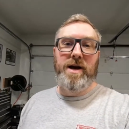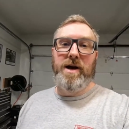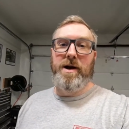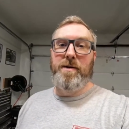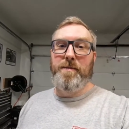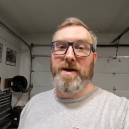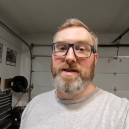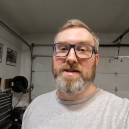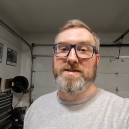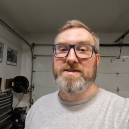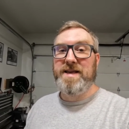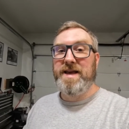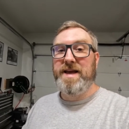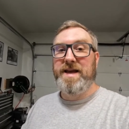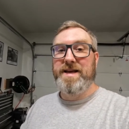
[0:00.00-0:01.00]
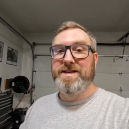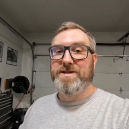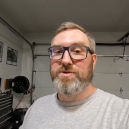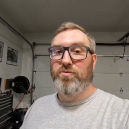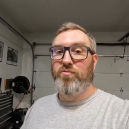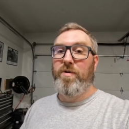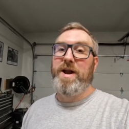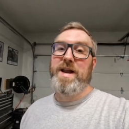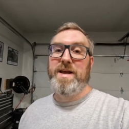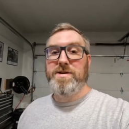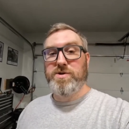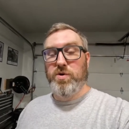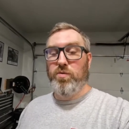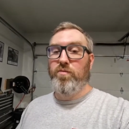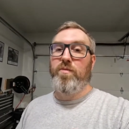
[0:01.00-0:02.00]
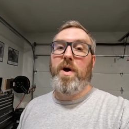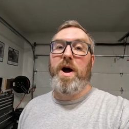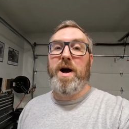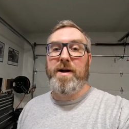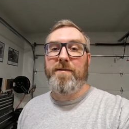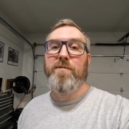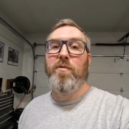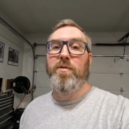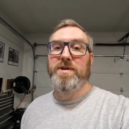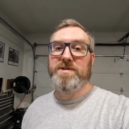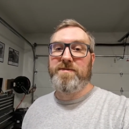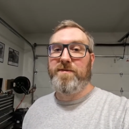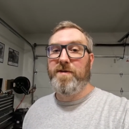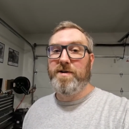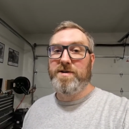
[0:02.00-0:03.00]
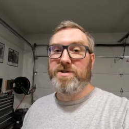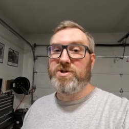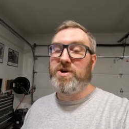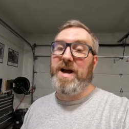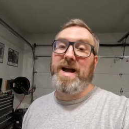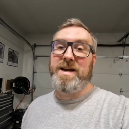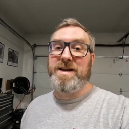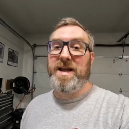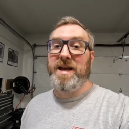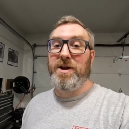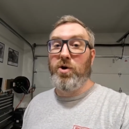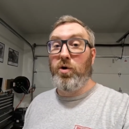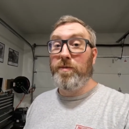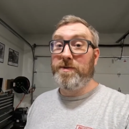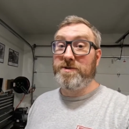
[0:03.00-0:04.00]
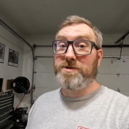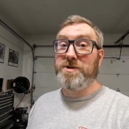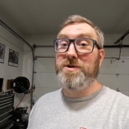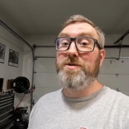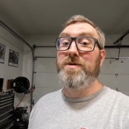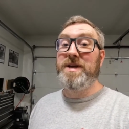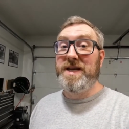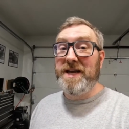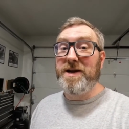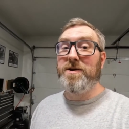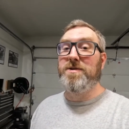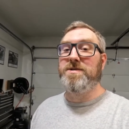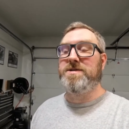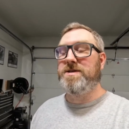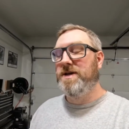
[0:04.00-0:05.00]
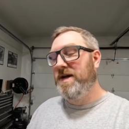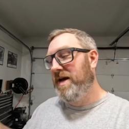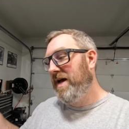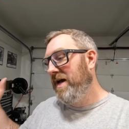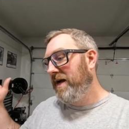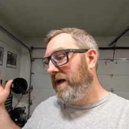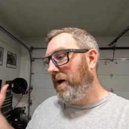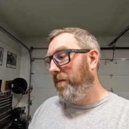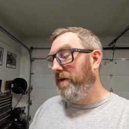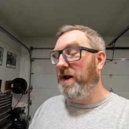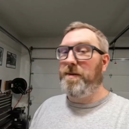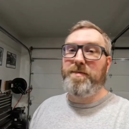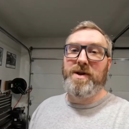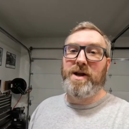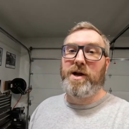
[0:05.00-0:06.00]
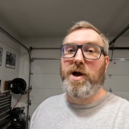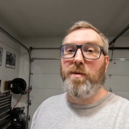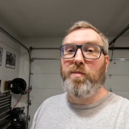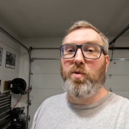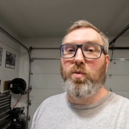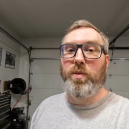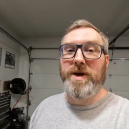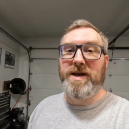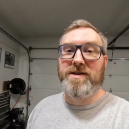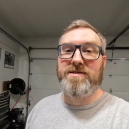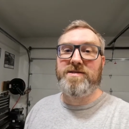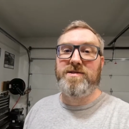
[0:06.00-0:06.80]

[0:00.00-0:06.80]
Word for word: Man, this thing is ready to rock for its first track day in almost 2 years, coming up in a couple weeks.